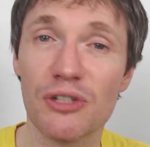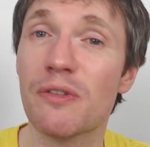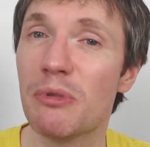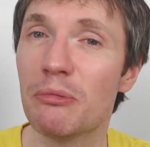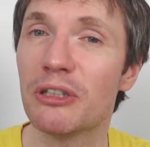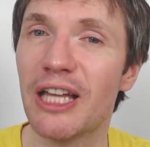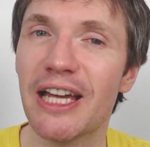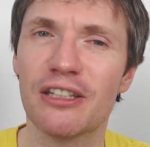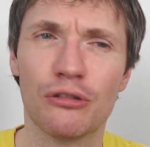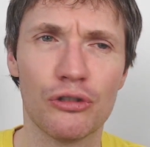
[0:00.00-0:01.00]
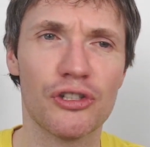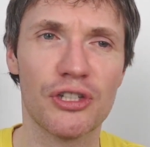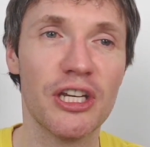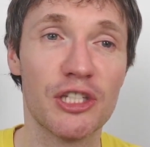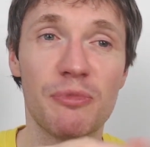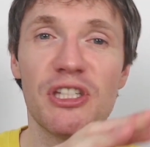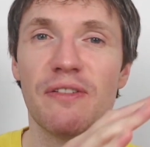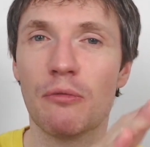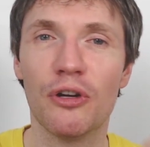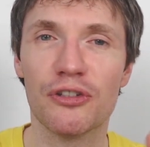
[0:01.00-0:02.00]
which I think people like, or just
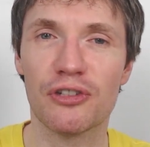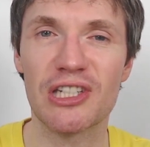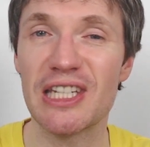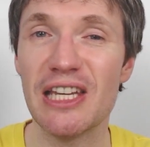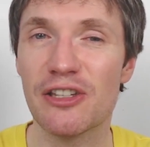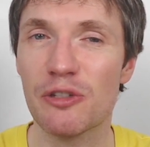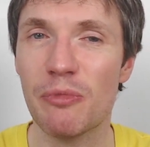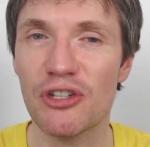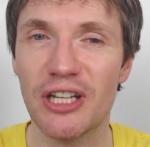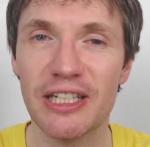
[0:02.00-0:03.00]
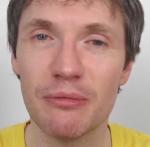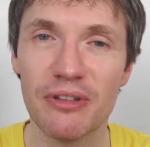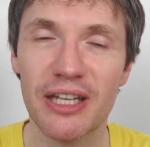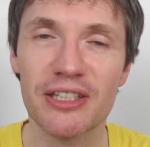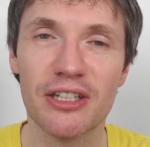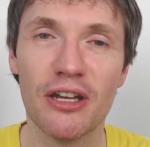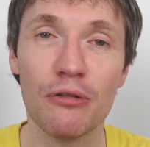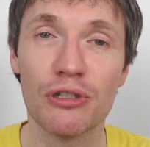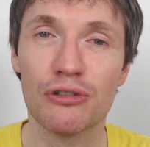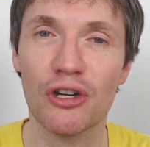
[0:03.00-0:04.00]
specific ones, such as the Easter special I did with that
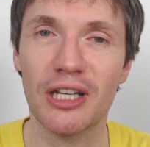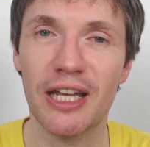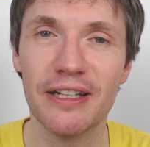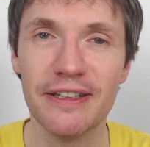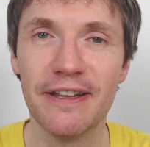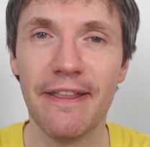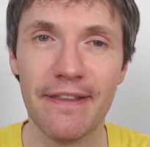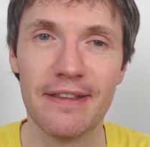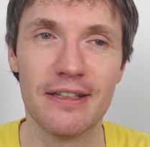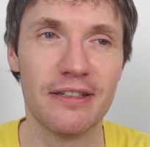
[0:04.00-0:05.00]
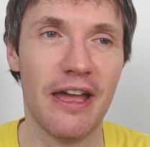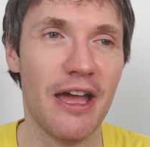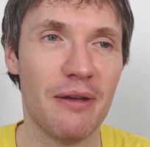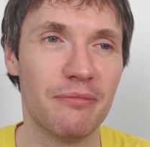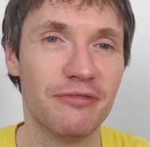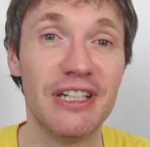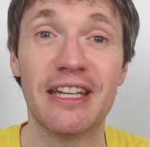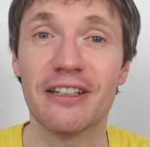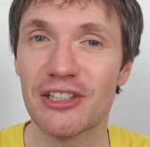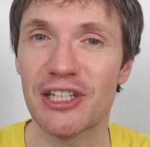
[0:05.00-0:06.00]
Hotel Chocolat
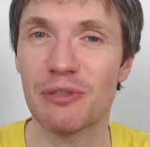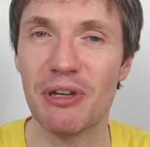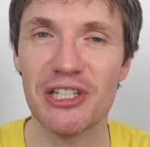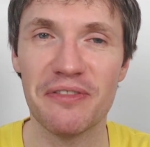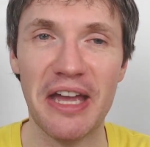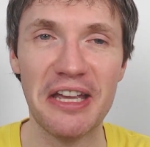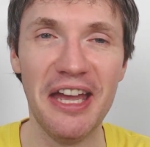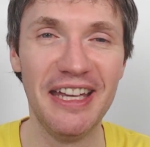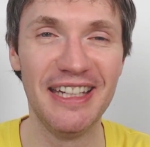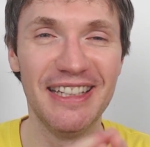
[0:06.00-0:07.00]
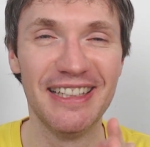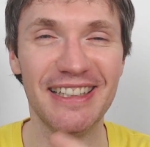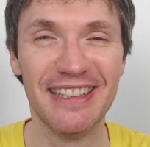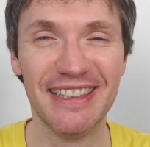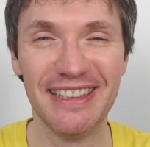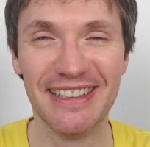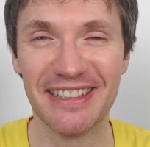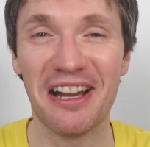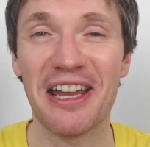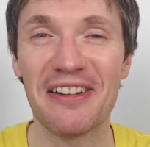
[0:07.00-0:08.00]
ridiculously expensive egg.
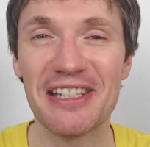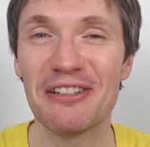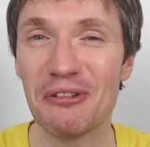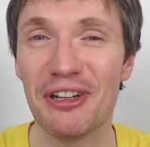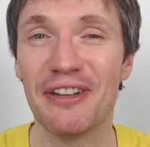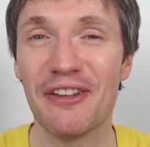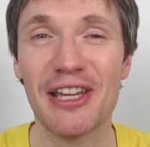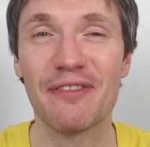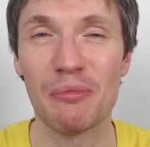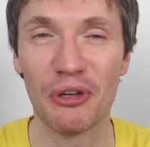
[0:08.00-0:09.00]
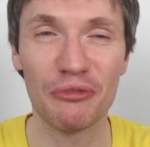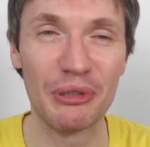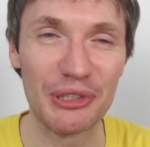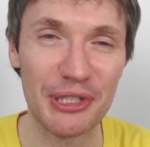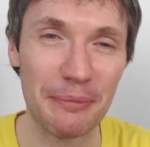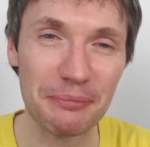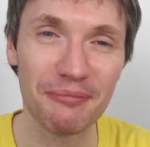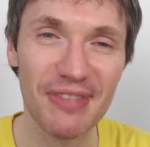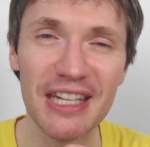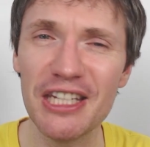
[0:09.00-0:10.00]
Can't guarantee I'll do one of those every month, but, you
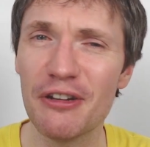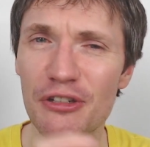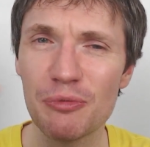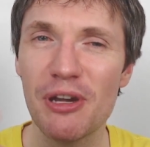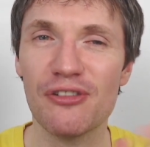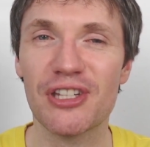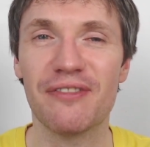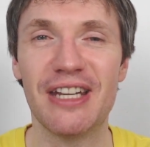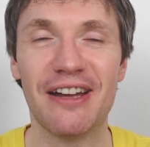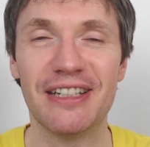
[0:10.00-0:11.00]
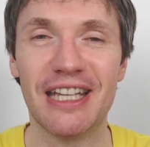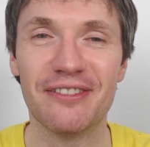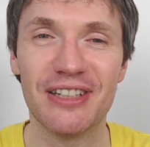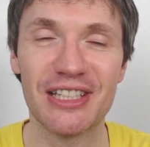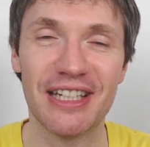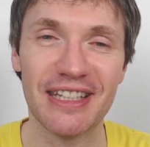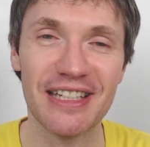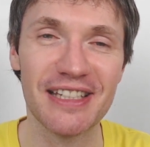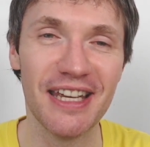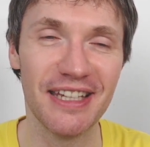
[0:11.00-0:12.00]
know, do specials every now and again, things like
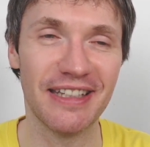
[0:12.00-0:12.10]
this.